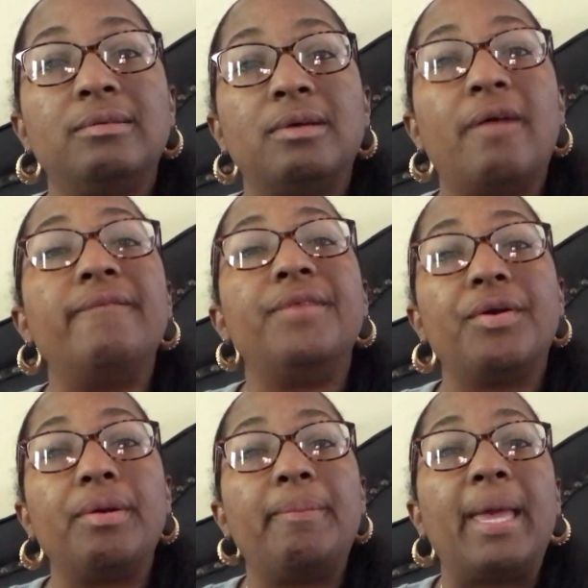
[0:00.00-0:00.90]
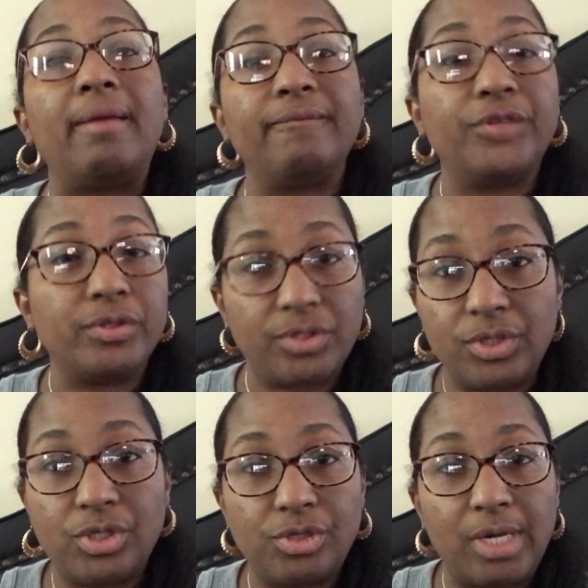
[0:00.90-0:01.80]
a very painful
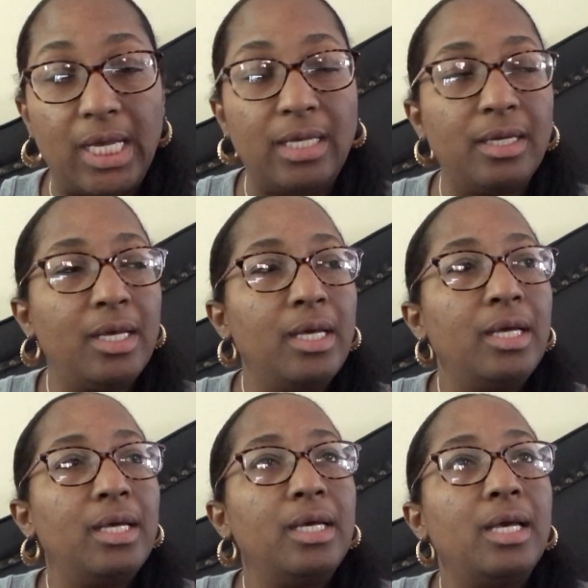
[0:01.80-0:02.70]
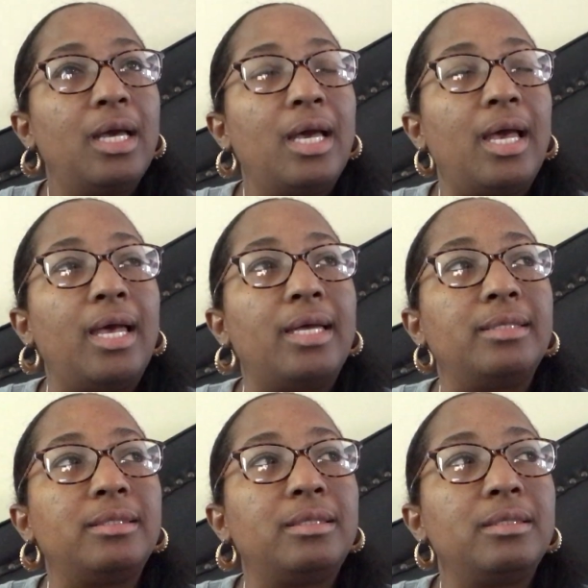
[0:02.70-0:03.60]
surgery, and